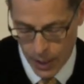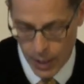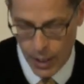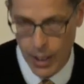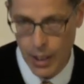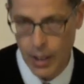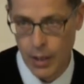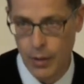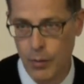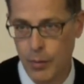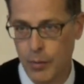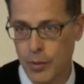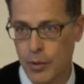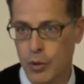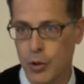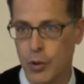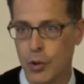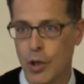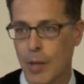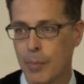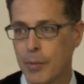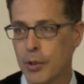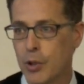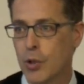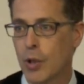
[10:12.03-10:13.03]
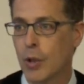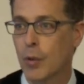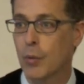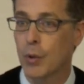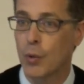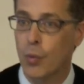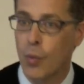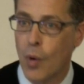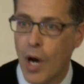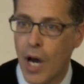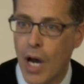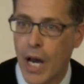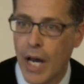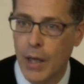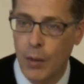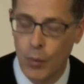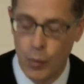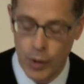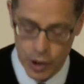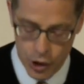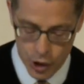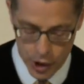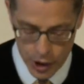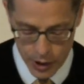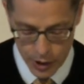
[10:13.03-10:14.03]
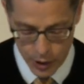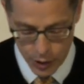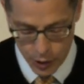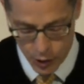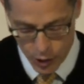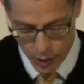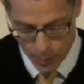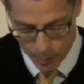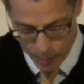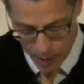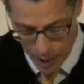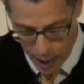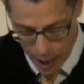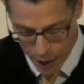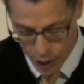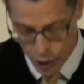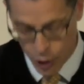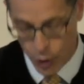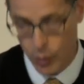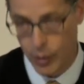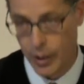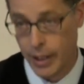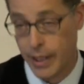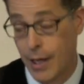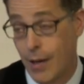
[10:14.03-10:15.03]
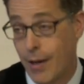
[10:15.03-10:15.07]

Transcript: uh, do not be drunk with wine, which is debauchery.